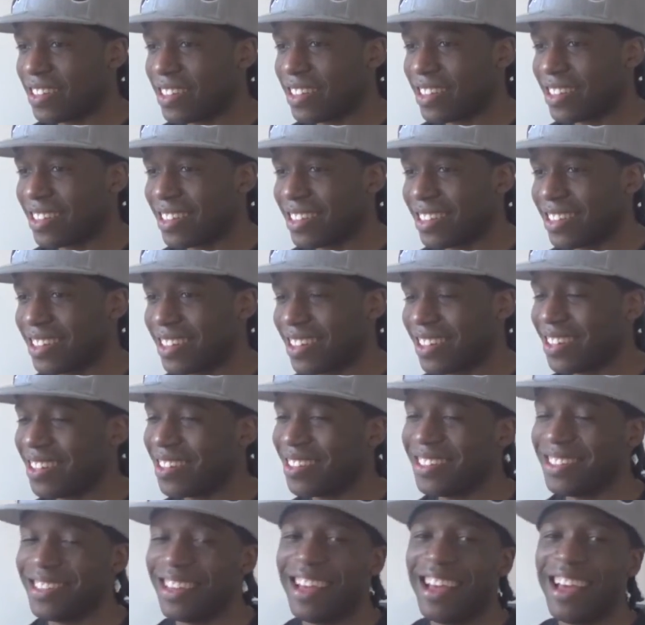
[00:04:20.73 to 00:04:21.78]
Come
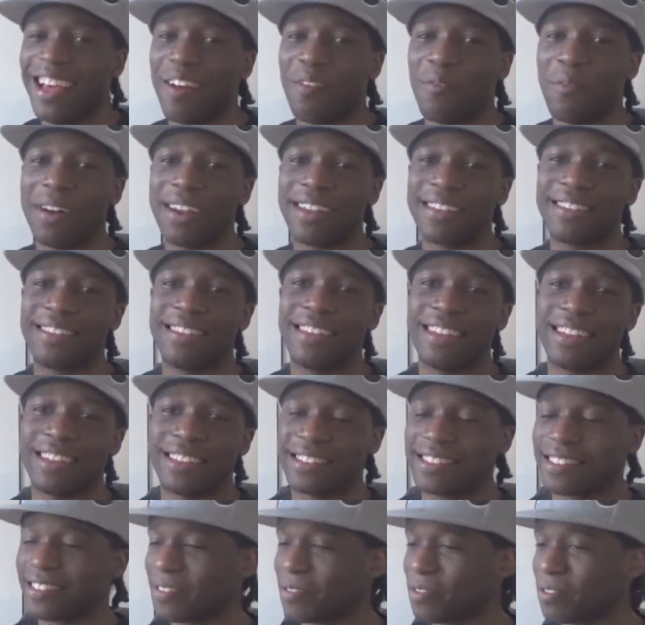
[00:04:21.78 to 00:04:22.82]
here. What is it's this? It's
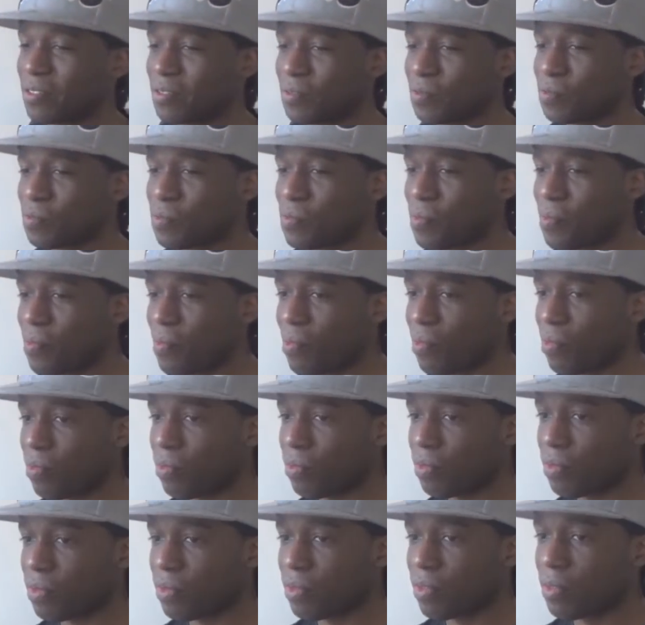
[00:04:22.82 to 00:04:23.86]
just a bruise, baby. I
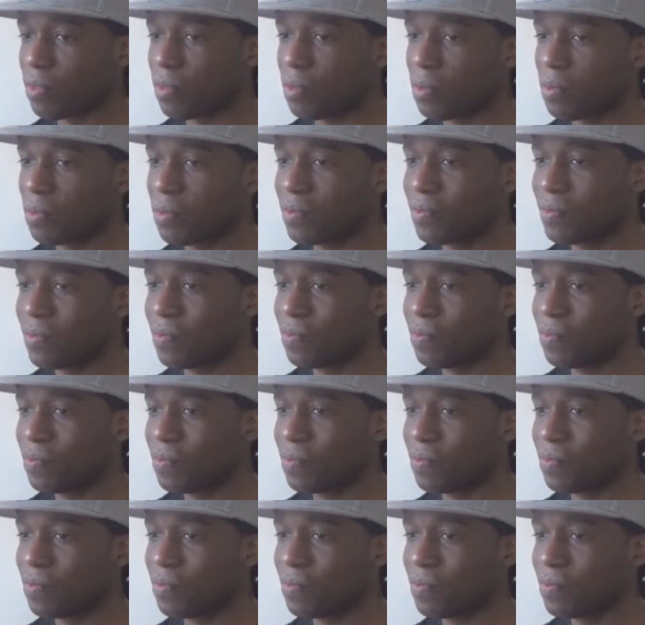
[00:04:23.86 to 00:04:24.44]
missed you.